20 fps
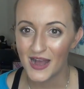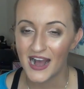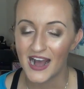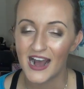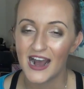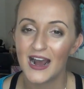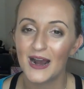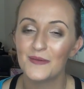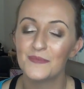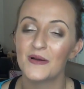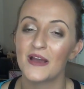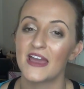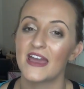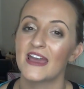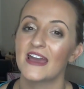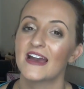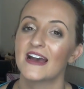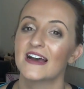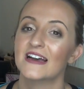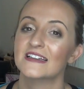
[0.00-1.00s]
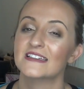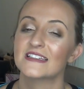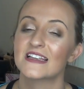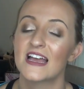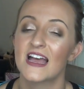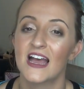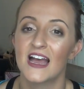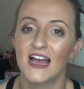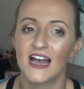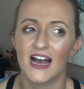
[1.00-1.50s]
pop and
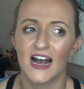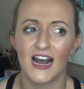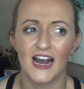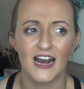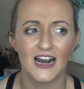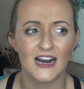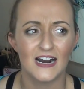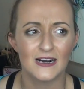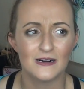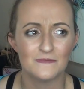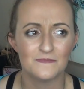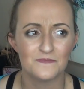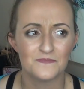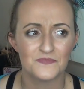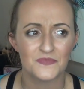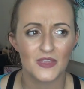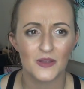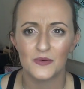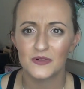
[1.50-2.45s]
um,